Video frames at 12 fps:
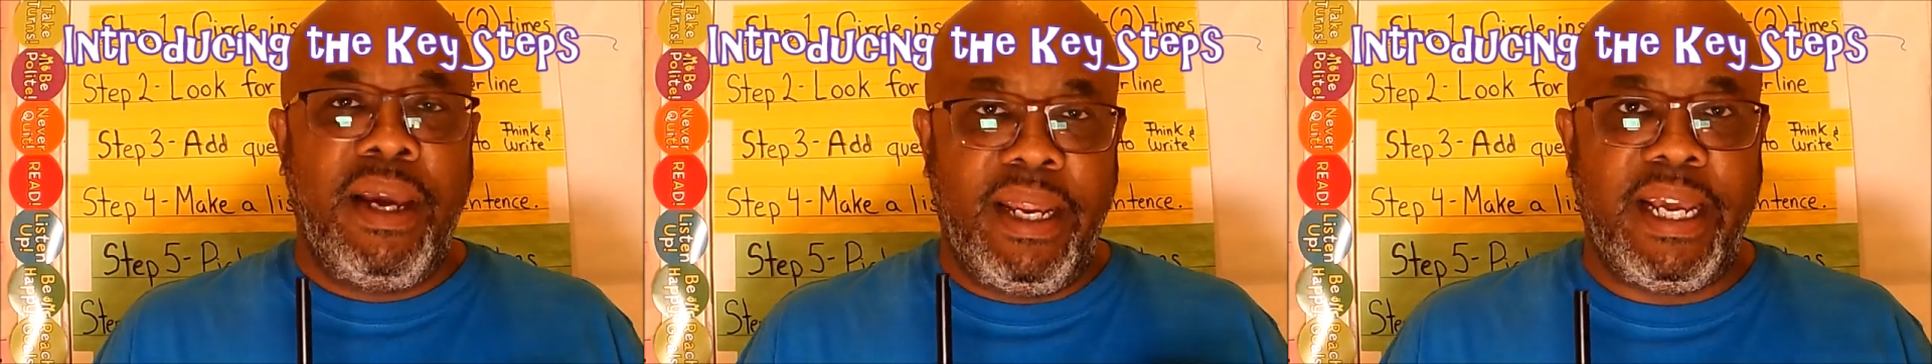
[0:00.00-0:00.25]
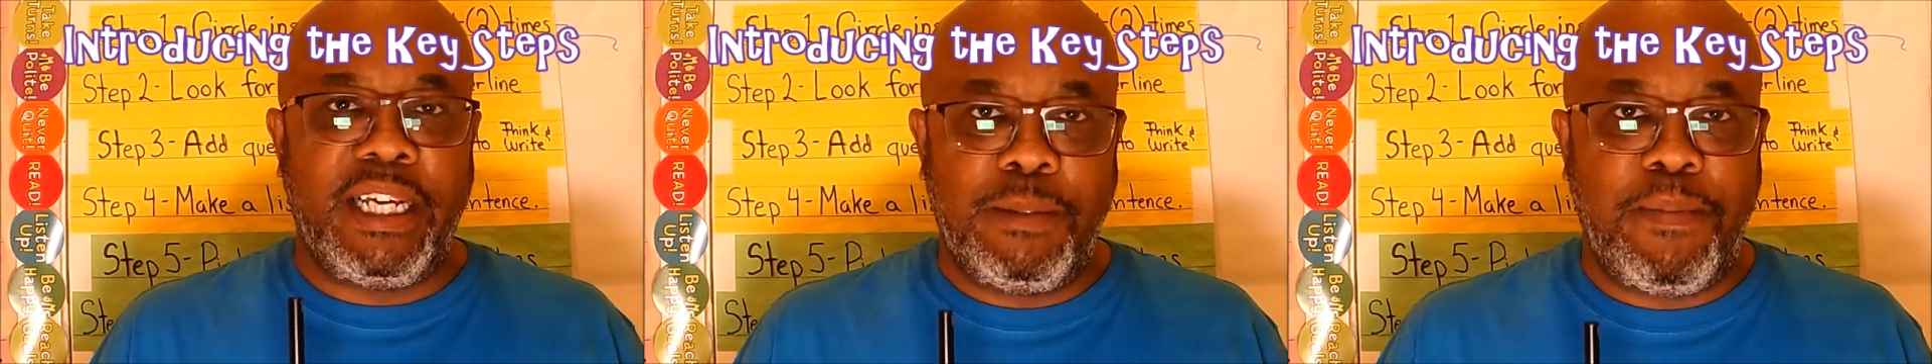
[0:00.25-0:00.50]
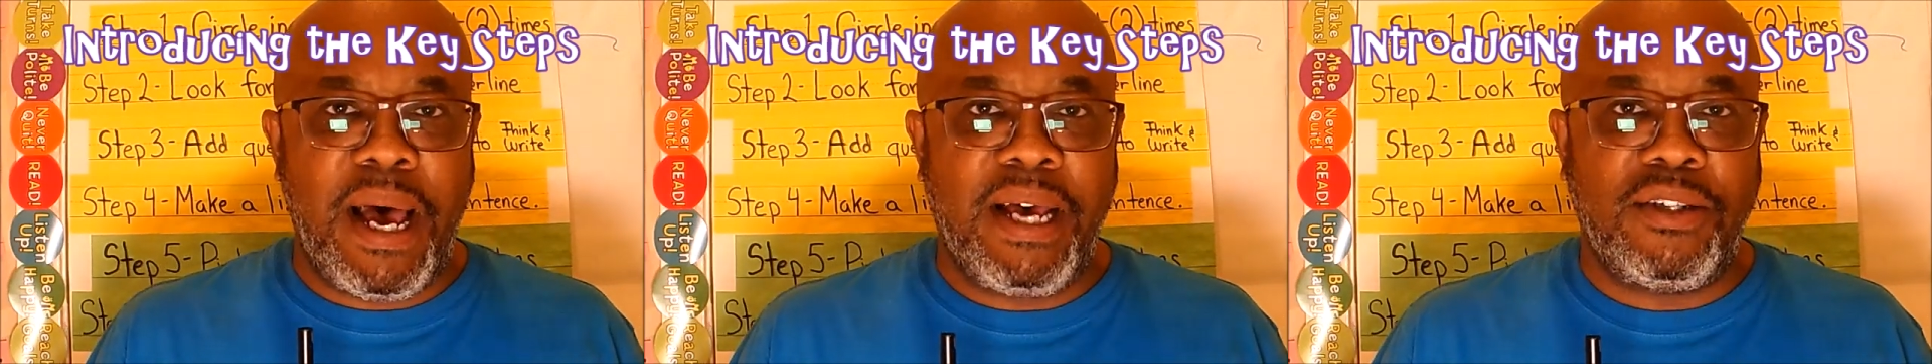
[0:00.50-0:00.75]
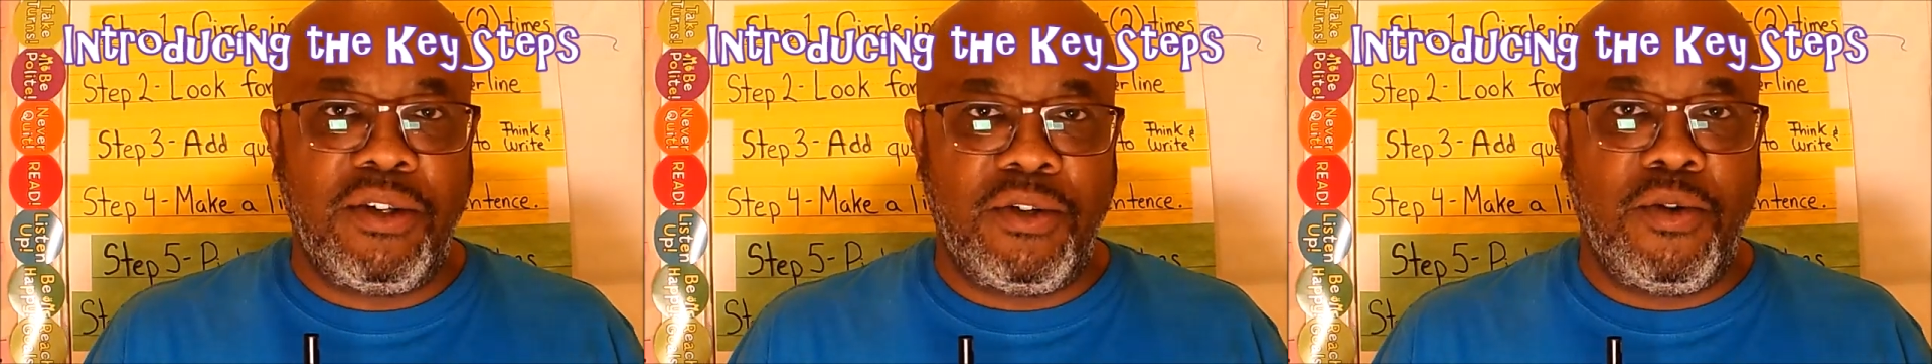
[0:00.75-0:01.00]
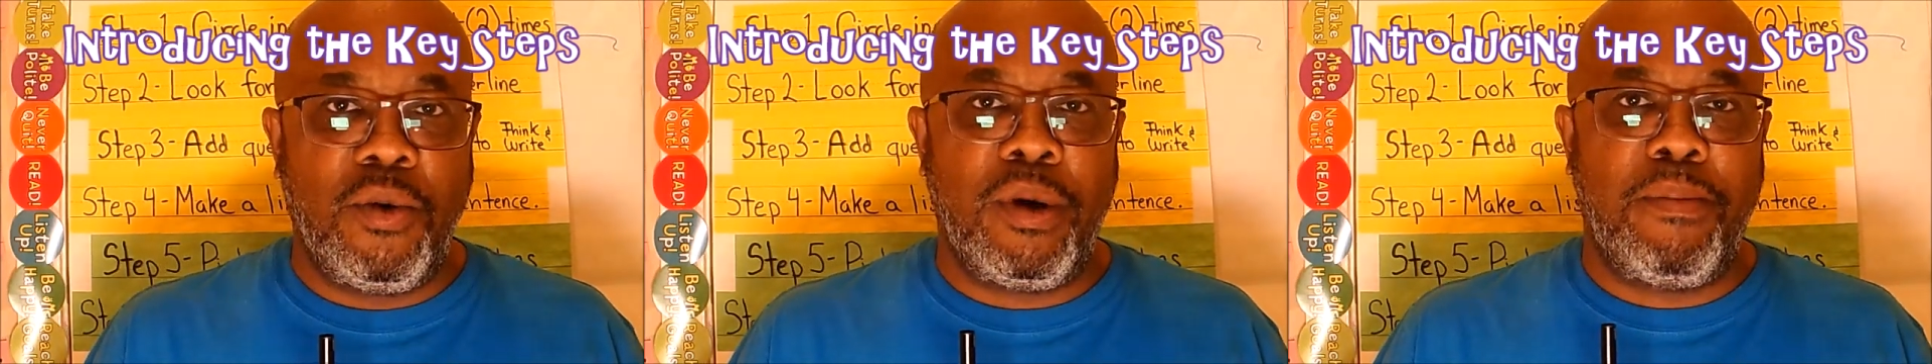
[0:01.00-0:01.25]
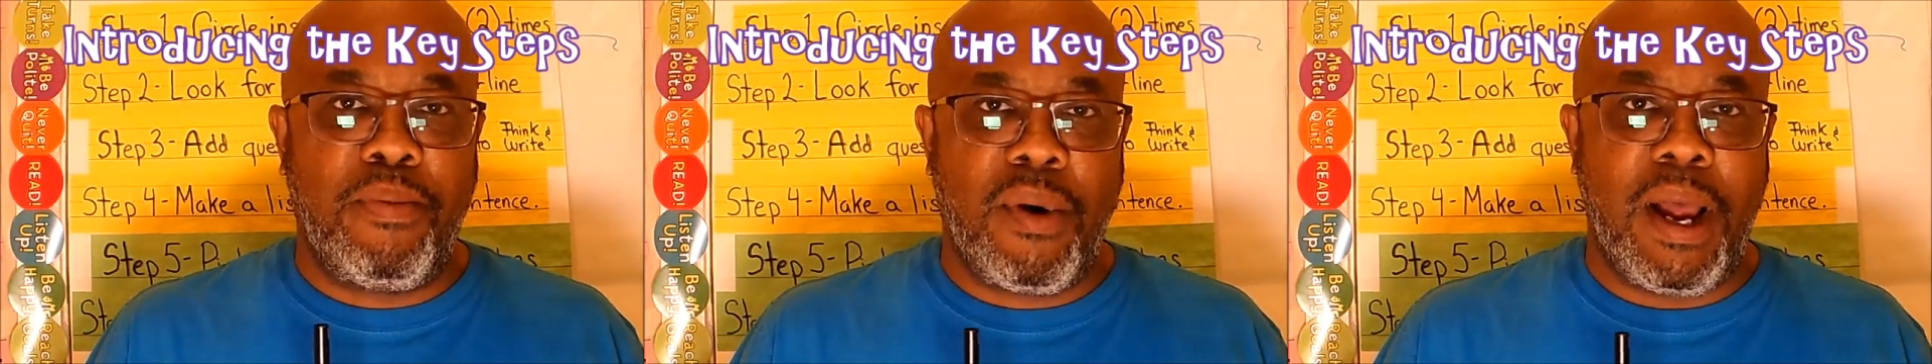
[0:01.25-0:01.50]
an expository
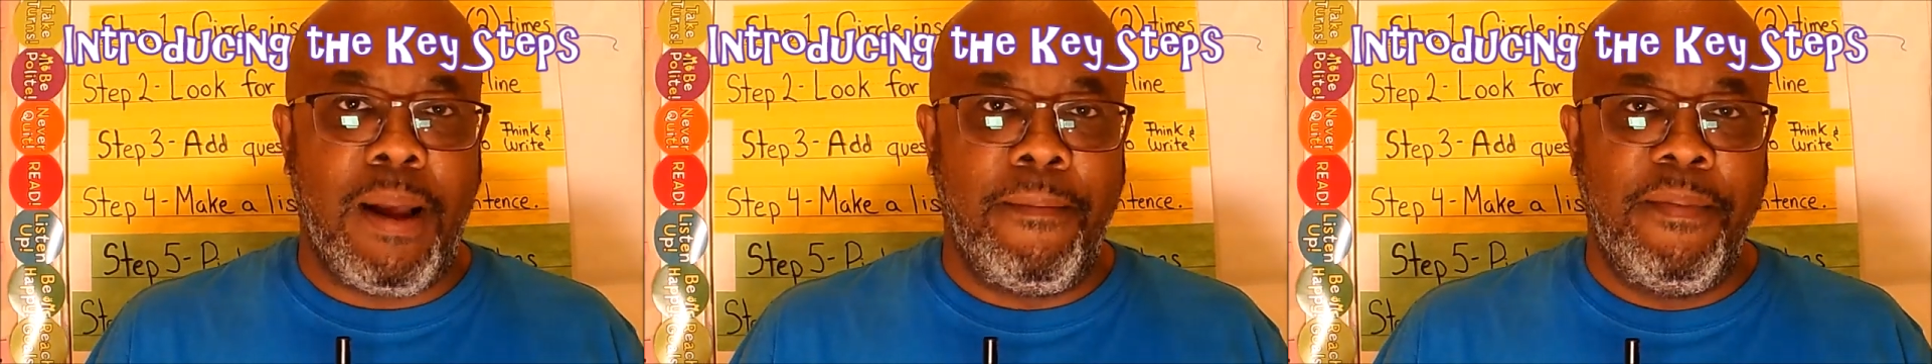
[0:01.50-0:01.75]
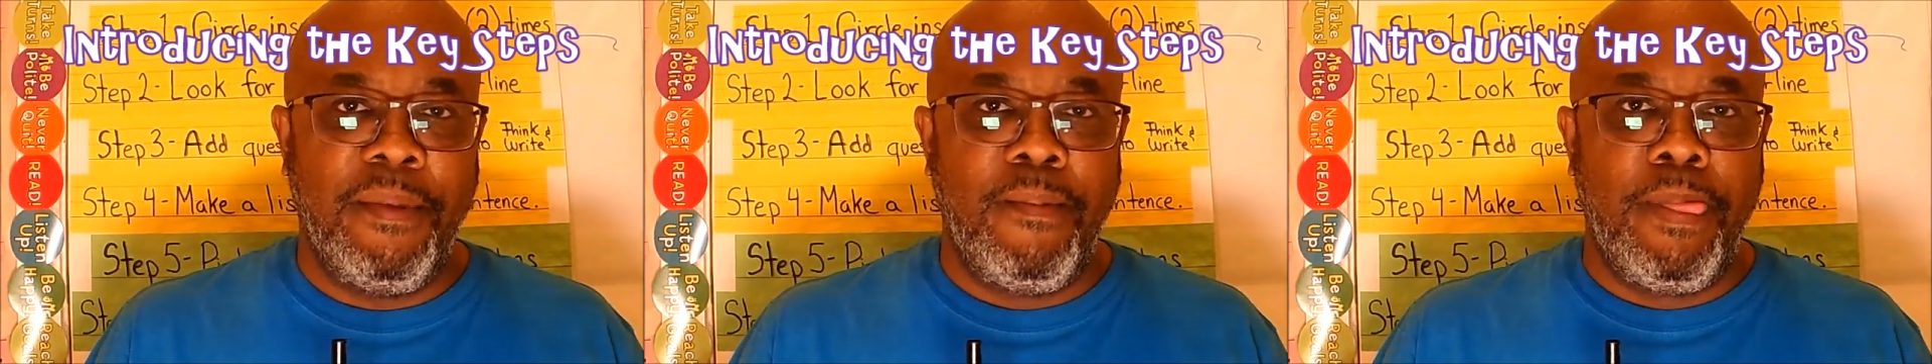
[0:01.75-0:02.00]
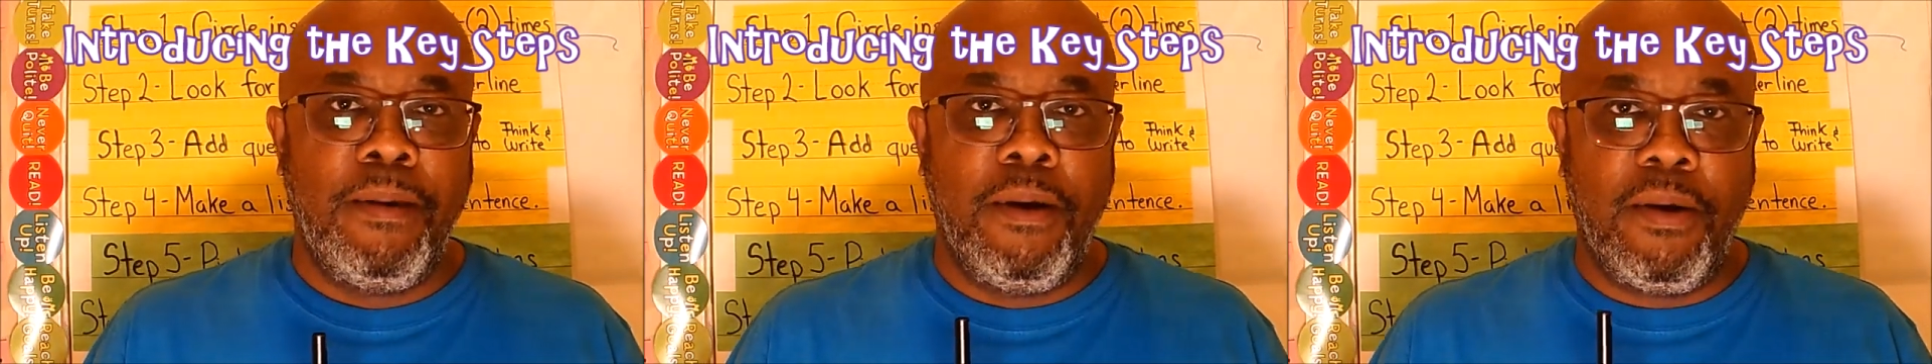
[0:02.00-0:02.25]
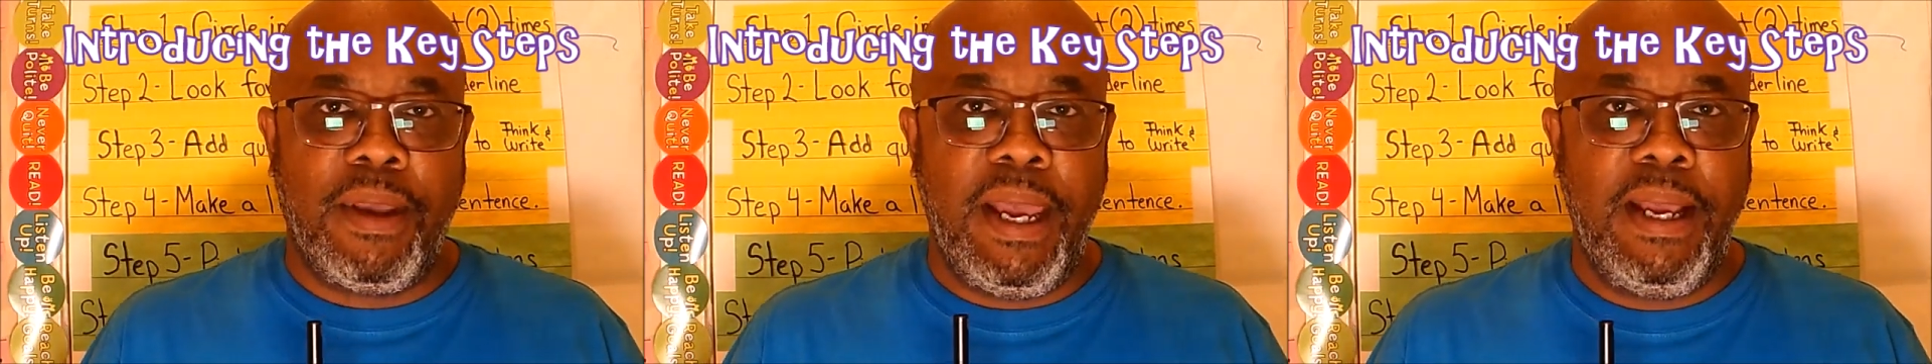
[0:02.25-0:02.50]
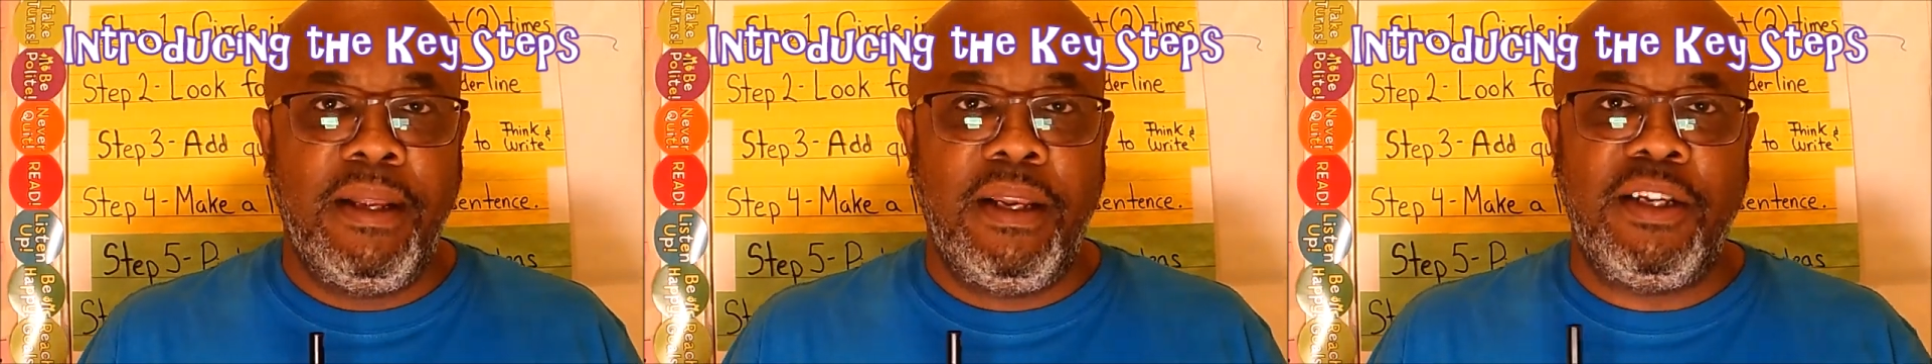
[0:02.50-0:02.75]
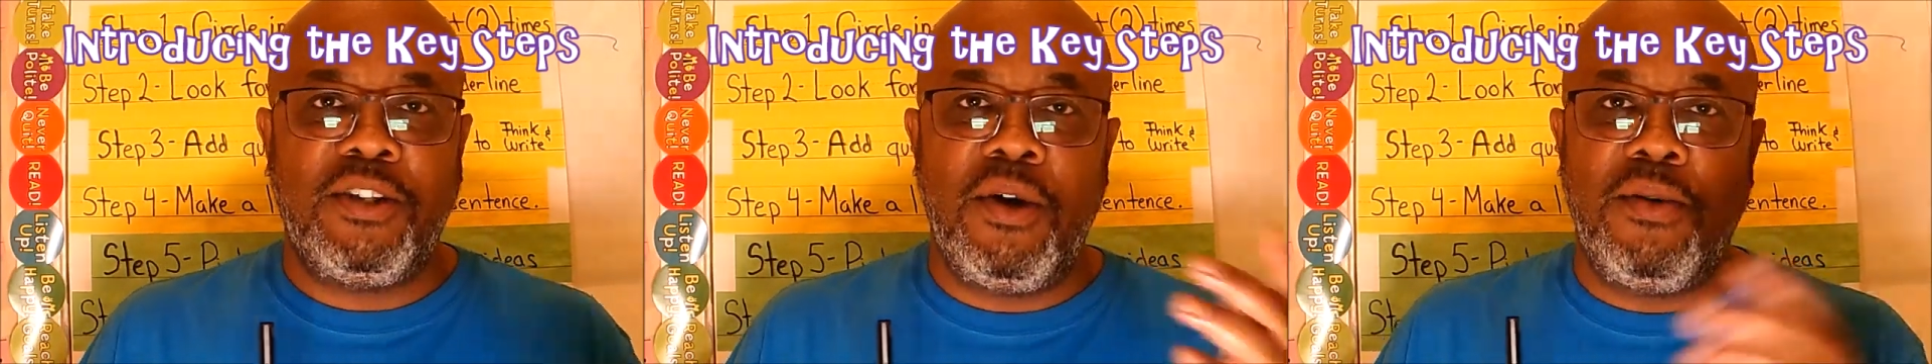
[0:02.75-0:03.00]
problem. Okay?
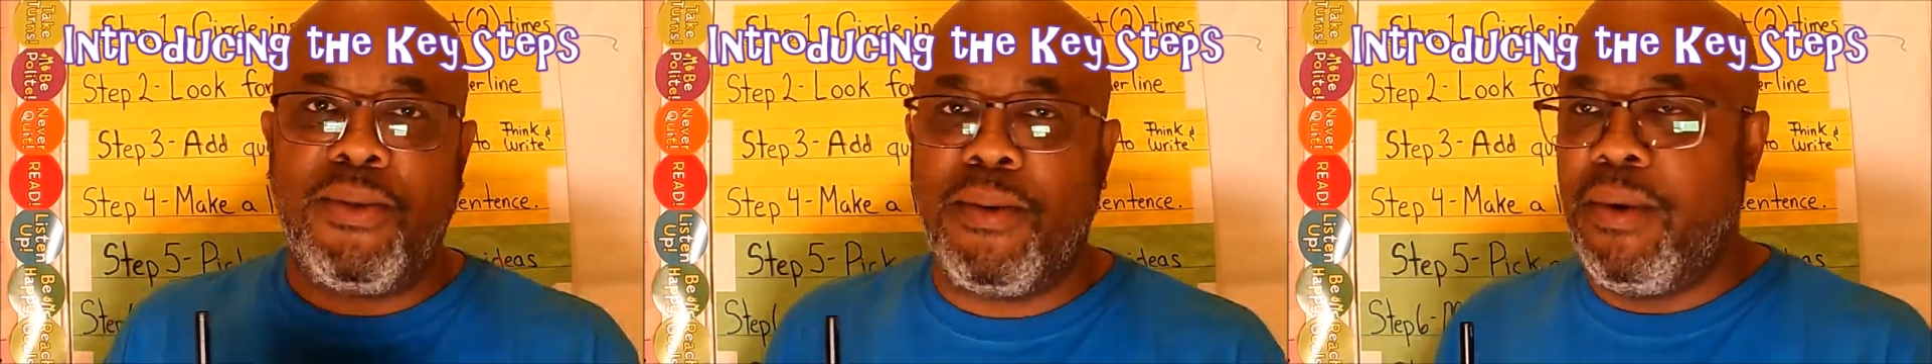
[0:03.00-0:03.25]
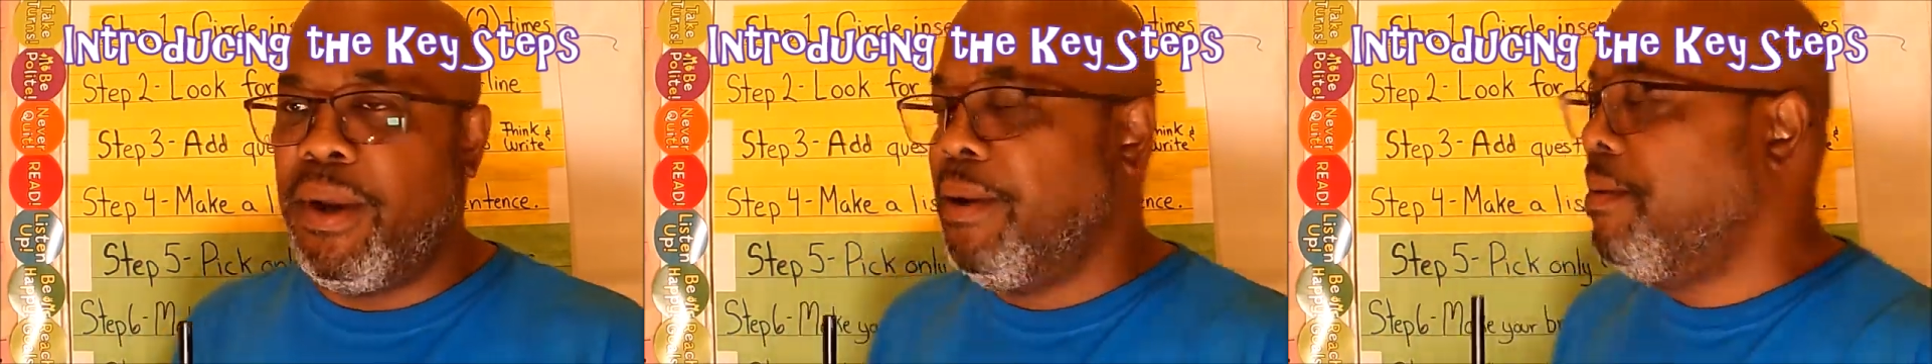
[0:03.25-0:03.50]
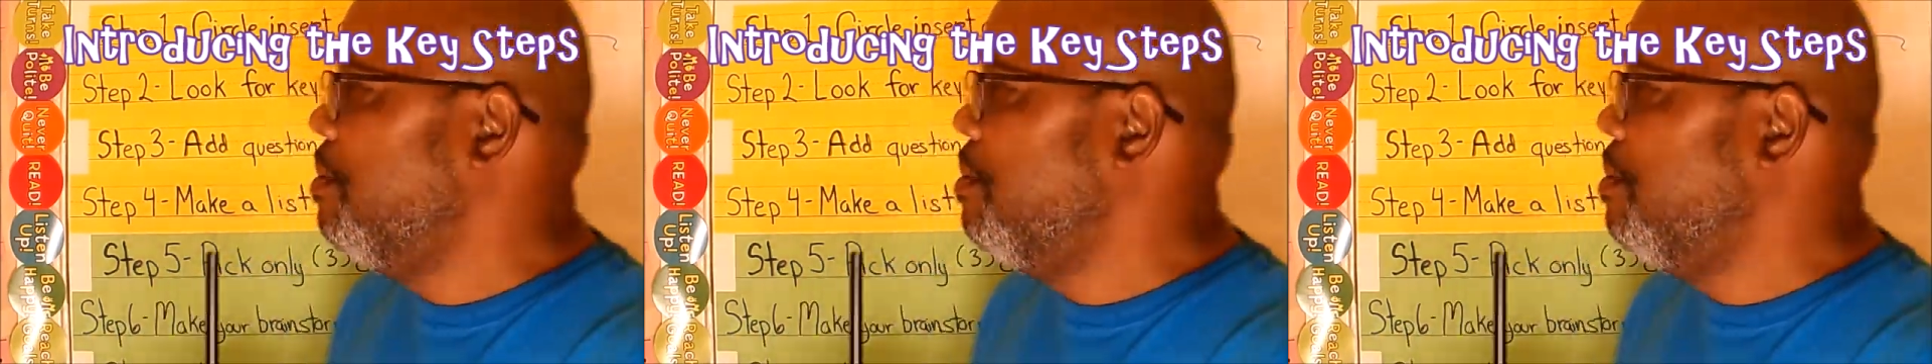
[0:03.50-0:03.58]
Let's go through it.